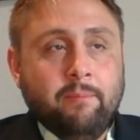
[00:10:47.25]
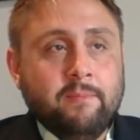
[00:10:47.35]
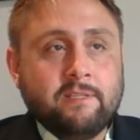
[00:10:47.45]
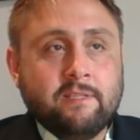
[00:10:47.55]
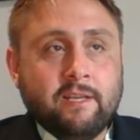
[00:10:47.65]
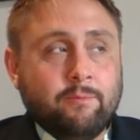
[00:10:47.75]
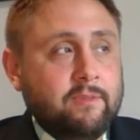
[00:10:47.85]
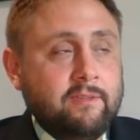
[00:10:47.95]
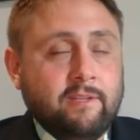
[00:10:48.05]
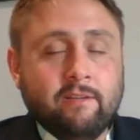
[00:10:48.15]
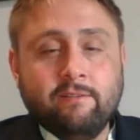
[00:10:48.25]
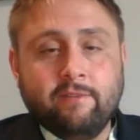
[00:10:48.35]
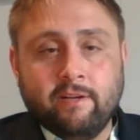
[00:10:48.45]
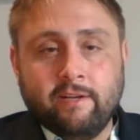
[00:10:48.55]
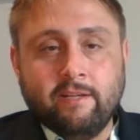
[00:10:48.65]
problem is, like with the Delta
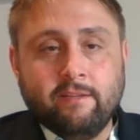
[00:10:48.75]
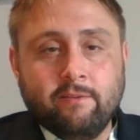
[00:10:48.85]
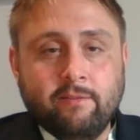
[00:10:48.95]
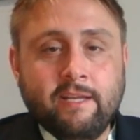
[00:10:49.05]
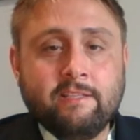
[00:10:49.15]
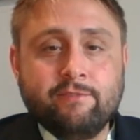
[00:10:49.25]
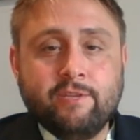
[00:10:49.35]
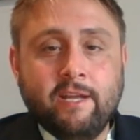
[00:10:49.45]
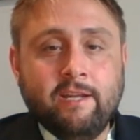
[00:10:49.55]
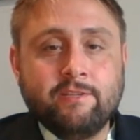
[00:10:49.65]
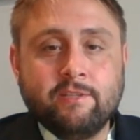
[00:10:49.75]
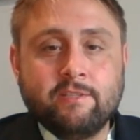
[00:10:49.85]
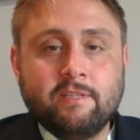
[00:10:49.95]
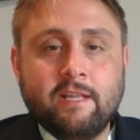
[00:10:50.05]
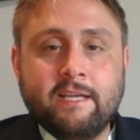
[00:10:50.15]
variant, things have changed
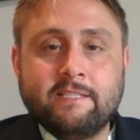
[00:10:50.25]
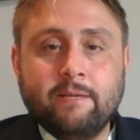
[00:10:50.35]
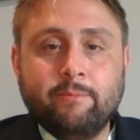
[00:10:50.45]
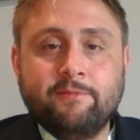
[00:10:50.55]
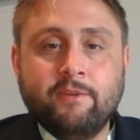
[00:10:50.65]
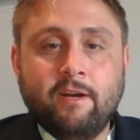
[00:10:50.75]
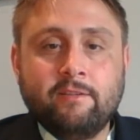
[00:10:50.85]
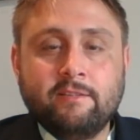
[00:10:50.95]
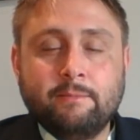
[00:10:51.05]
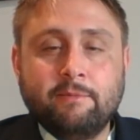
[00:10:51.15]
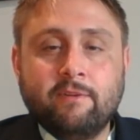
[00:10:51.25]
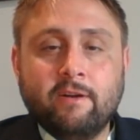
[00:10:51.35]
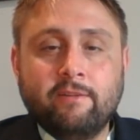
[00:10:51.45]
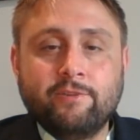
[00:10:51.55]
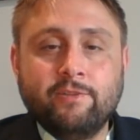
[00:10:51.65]
since the last time we've talked on some of our
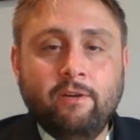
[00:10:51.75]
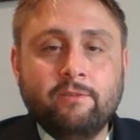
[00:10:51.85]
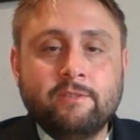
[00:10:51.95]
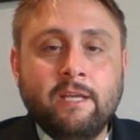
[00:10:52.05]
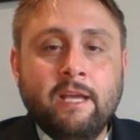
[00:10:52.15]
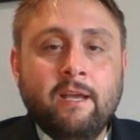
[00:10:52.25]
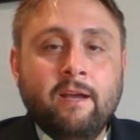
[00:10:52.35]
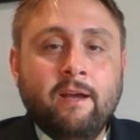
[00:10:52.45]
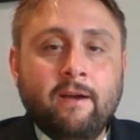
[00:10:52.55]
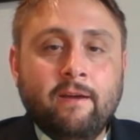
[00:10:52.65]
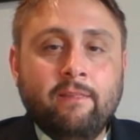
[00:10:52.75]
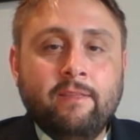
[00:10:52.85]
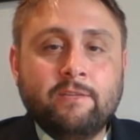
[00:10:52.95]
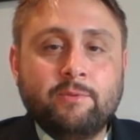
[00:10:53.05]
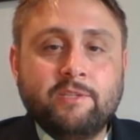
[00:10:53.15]
other shows.
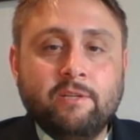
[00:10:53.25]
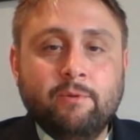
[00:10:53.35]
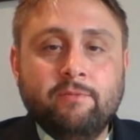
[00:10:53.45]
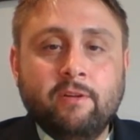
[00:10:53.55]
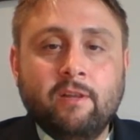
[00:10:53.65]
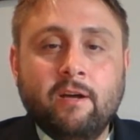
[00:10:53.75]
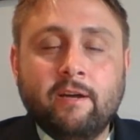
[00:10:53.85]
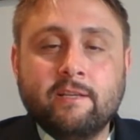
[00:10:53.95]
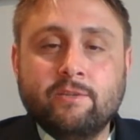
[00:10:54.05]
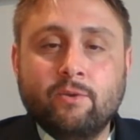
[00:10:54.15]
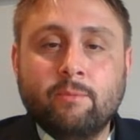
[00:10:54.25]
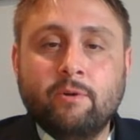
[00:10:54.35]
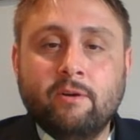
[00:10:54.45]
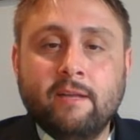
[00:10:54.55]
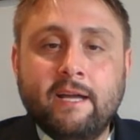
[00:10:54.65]
Things were still moving along as
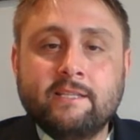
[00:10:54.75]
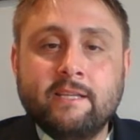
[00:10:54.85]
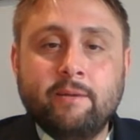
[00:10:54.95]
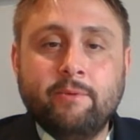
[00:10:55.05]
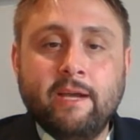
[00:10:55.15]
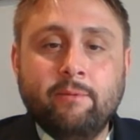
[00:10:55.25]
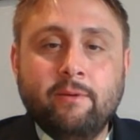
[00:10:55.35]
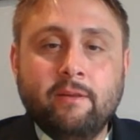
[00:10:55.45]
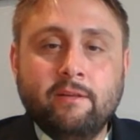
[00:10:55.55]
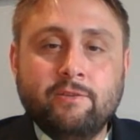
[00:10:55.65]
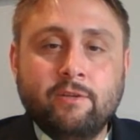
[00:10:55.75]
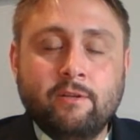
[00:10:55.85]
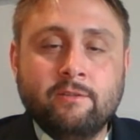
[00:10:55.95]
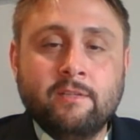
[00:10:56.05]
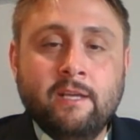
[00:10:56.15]
normal last time we had one of these
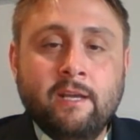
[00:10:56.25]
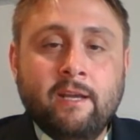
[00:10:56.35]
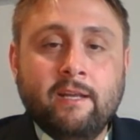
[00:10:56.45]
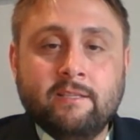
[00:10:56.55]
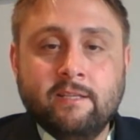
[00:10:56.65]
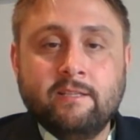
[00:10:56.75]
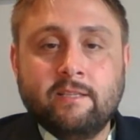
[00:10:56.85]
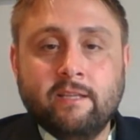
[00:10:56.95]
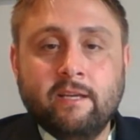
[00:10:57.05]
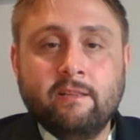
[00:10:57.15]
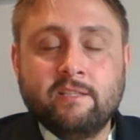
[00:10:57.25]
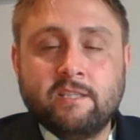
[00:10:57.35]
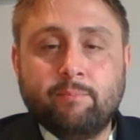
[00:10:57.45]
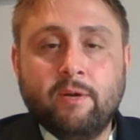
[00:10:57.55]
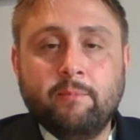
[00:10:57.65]
shows. Since then, the
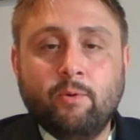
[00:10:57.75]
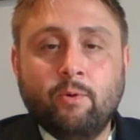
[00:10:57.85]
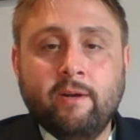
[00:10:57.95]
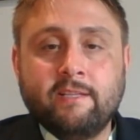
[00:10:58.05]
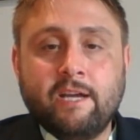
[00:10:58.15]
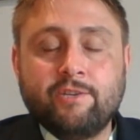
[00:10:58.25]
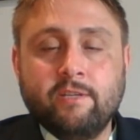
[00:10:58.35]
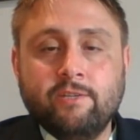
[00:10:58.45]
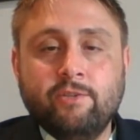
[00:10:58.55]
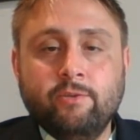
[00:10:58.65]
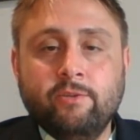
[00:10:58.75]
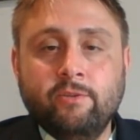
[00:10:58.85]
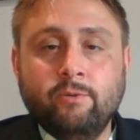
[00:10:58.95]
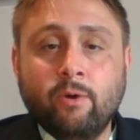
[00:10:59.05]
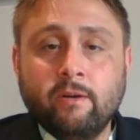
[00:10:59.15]
Supreme Court has actually issued a
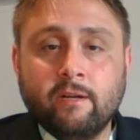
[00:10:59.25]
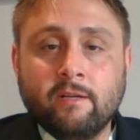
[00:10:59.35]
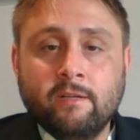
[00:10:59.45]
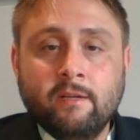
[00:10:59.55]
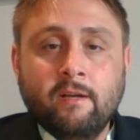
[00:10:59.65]
new order,